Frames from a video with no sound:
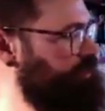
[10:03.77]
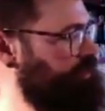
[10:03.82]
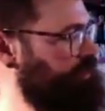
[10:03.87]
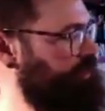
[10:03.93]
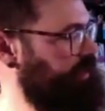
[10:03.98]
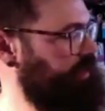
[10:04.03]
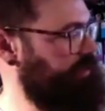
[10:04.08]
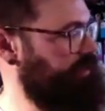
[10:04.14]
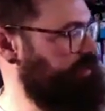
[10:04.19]

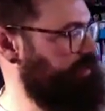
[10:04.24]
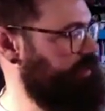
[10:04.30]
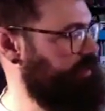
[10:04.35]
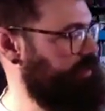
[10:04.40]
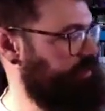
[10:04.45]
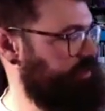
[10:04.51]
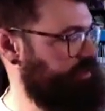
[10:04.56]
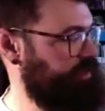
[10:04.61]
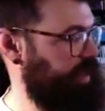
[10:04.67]
this
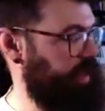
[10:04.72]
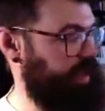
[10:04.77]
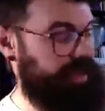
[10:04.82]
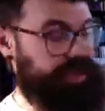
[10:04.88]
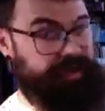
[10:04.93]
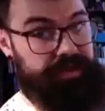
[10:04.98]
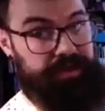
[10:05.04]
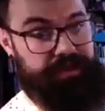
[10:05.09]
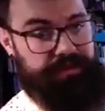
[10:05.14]

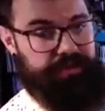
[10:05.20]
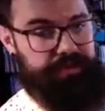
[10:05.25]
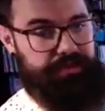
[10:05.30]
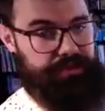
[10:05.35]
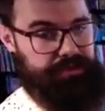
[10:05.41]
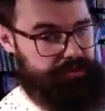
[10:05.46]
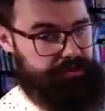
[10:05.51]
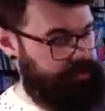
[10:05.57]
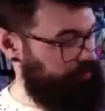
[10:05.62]
saying.
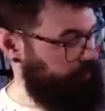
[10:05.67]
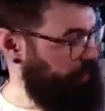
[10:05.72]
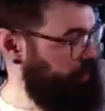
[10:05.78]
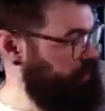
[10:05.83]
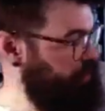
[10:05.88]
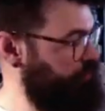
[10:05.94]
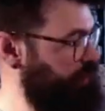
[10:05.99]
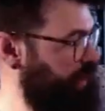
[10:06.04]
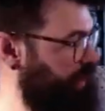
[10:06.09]
And we're
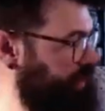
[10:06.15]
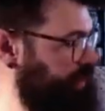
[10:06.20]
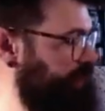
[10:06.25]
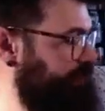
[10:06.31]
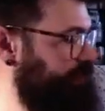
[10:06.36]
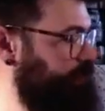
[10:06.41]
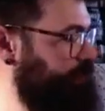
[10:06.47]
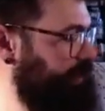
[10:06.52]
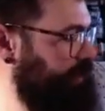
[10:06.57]
going to do an
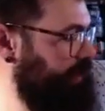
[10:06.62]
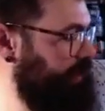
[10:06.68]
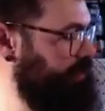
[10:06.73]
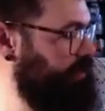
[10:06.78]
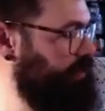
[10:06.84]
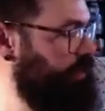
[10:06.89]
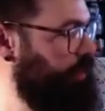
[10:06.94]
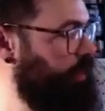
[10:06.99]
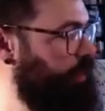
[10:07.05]
activity with
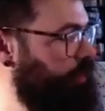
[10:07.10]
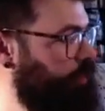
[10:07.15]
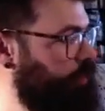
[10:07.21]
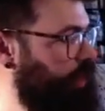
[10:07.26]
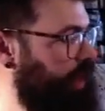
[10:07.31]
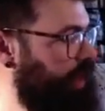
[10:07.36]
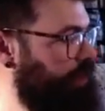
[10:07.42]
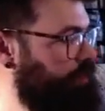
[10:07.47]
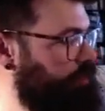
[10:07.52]
this.
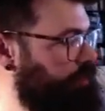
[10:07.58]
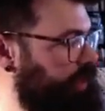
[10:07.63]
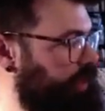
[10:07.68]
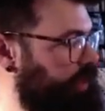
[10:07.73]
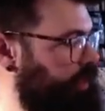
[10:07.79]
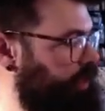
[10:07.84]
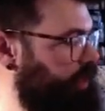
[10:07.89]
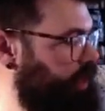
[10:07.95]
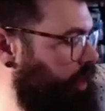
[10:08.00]
When we
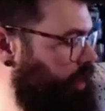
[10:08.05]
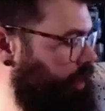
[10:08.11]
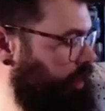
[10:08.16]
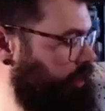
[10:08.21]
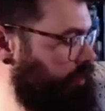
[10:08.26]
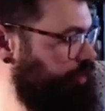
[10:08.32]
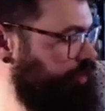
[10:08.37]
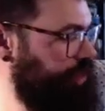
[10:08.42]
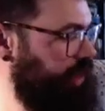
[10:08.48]
are
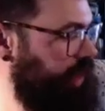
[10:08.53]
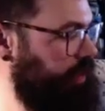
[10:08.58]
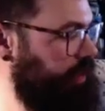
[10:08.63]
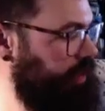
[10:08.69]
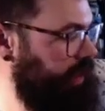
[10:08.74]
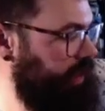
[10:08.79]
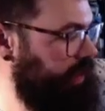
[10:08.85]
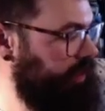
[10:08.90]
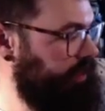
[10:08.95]
all
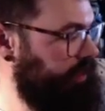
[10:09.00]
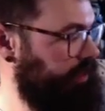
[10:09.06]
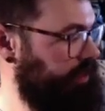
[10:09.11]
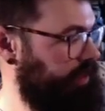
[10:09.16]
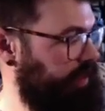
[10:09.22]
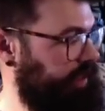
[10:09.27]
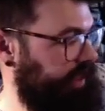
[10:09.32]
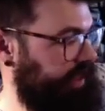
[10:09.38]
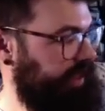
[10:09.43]
sharing,
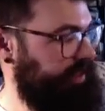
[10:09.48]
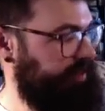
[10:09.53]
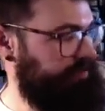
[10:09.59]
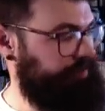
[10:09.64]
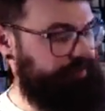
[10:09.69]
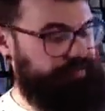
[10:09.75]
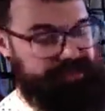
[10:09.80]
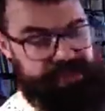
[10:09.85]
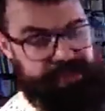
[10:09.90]
it
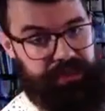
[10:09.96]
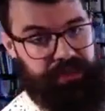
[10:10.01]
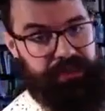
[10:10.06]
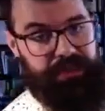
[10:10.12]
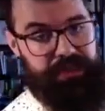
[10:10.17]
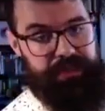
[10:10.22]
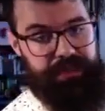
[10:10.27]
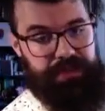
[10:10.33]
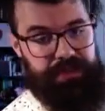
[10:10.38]

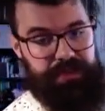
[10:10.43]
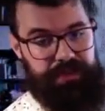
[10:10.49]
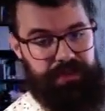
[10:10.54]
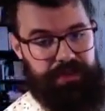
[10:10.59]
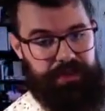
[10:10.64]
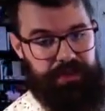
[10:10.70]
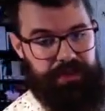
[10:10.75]
feels.